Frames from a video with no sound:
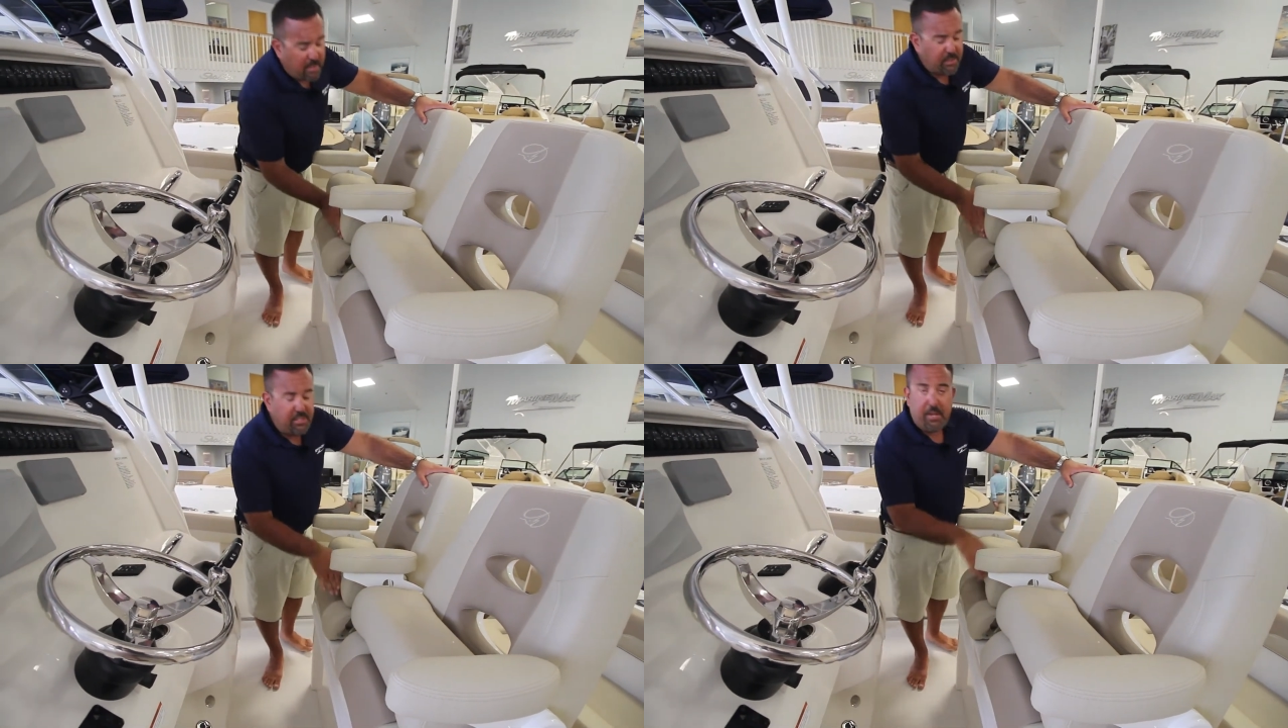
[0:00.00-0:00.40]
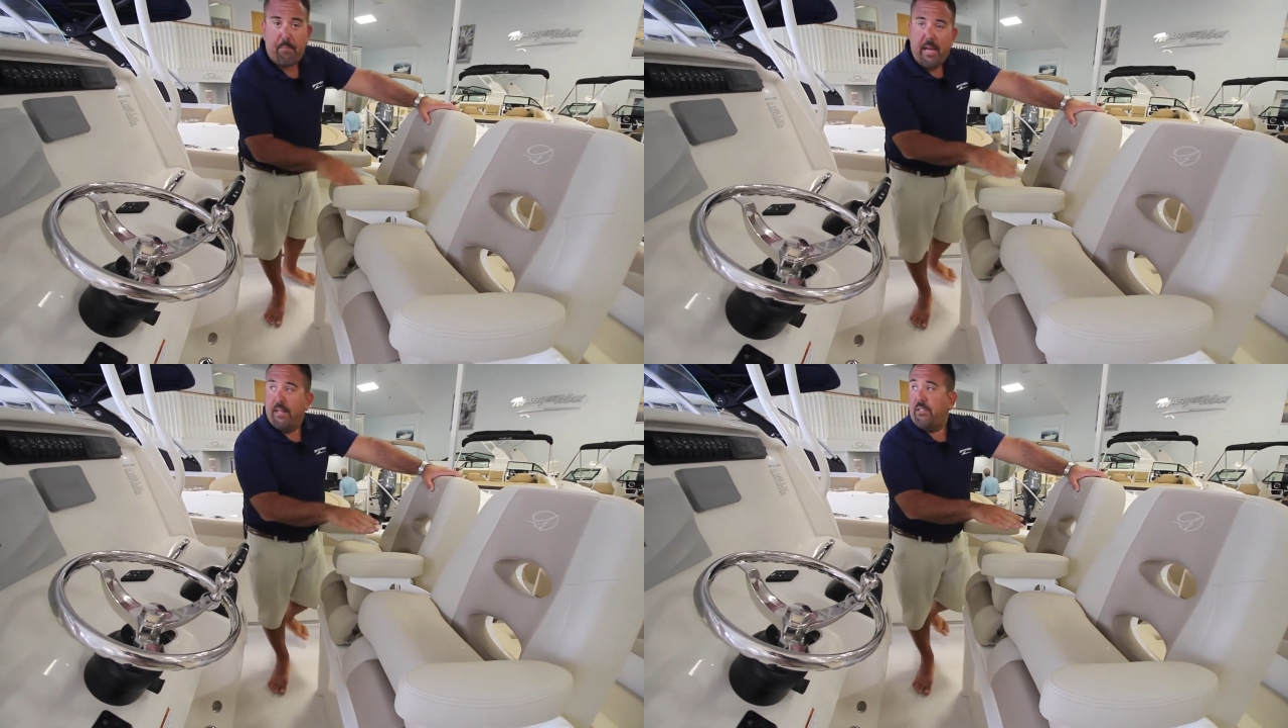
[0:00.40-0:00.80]
and see
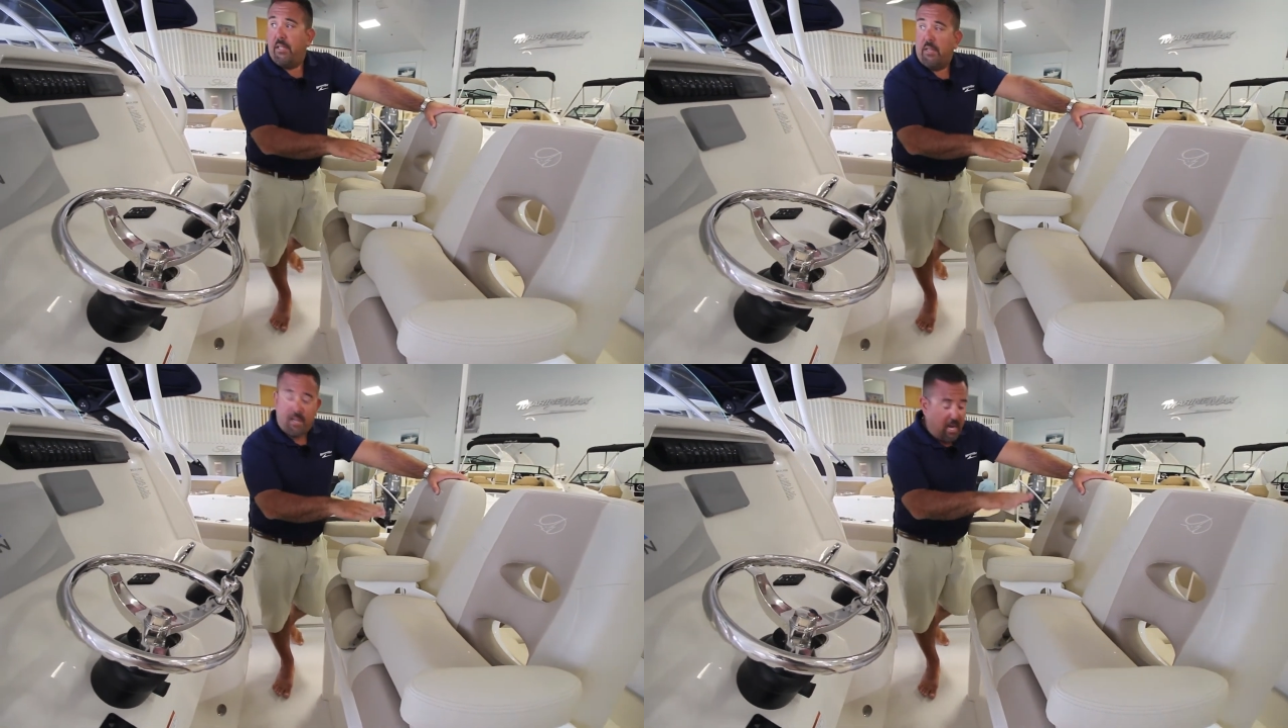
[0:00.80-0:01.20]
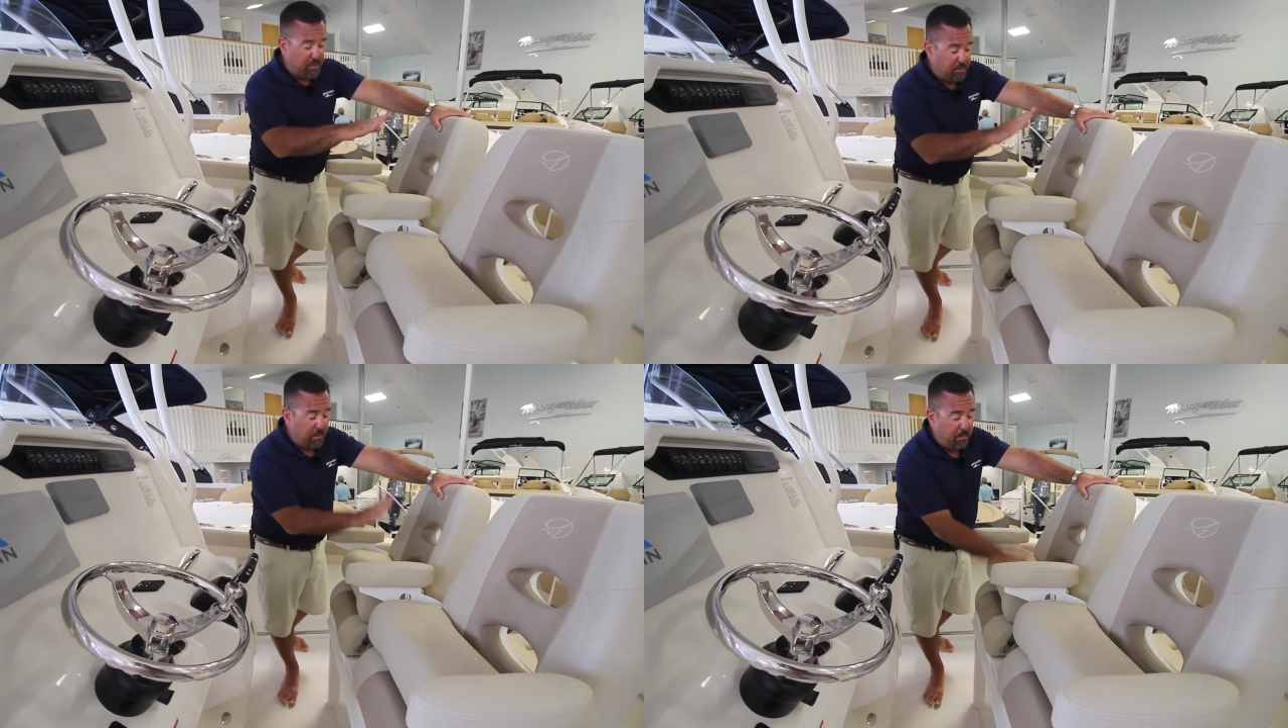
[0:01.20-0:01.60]
past the
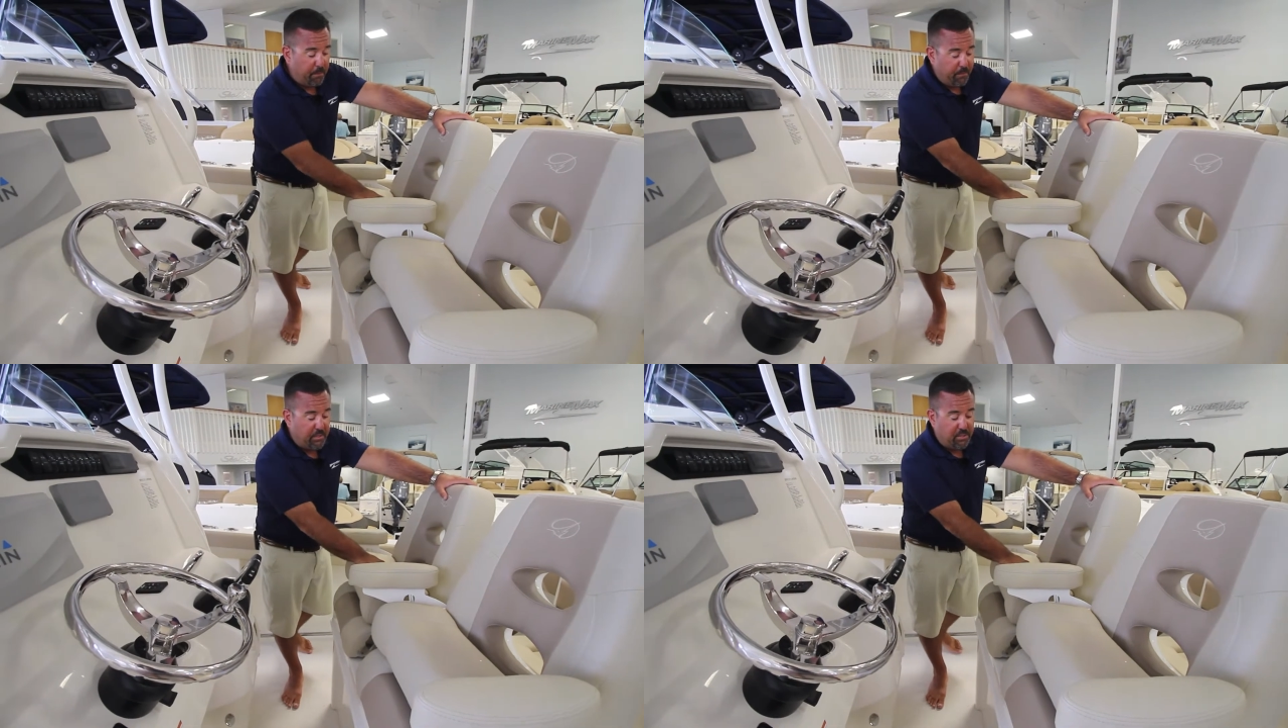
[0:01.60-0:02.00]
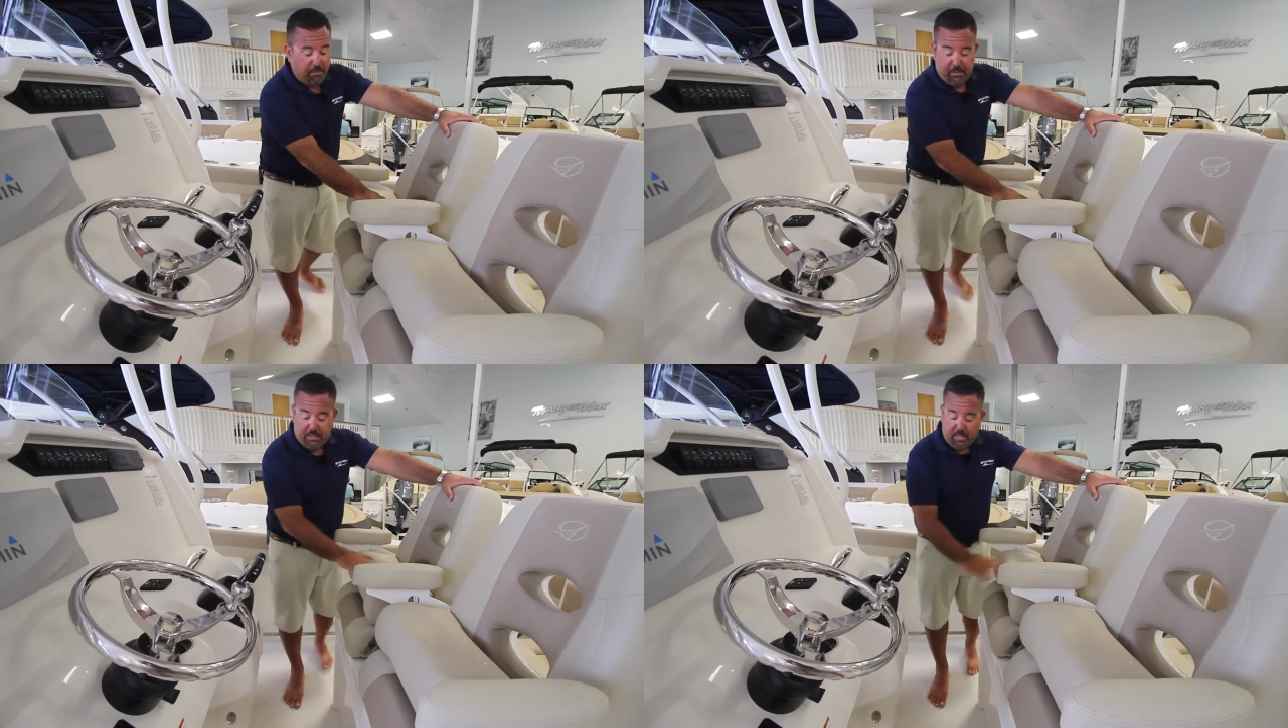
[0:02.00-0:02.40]
console, just
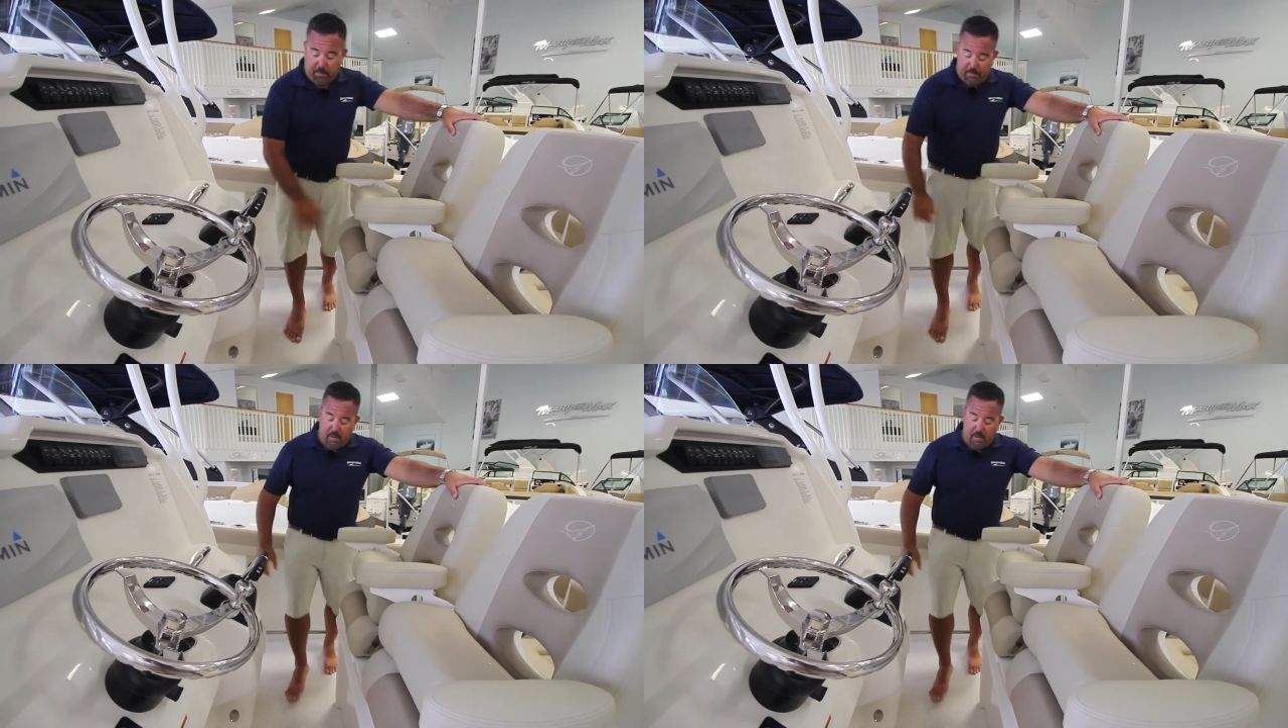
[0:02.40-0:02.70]
simply sit up